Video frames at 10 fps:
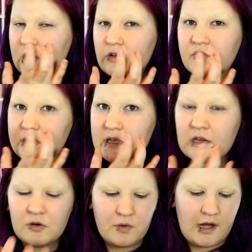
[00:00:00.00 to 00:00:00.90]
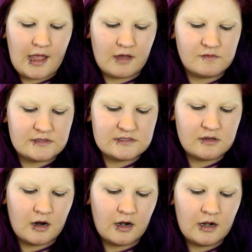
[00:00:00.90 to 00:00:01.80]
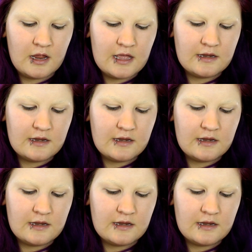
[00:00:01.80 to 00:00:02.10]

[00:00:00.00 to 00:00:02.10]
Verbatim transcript: right over here where I have the scar.